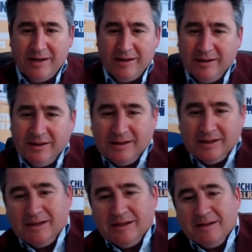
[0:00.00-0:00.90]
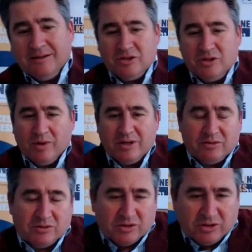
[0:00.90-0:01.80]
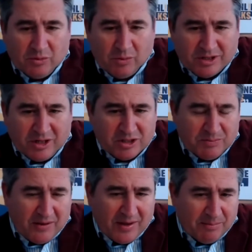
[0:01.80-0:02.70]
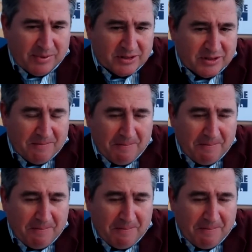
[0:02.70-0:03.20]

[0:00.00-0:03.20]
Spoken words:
Do you want to tell us about that, please?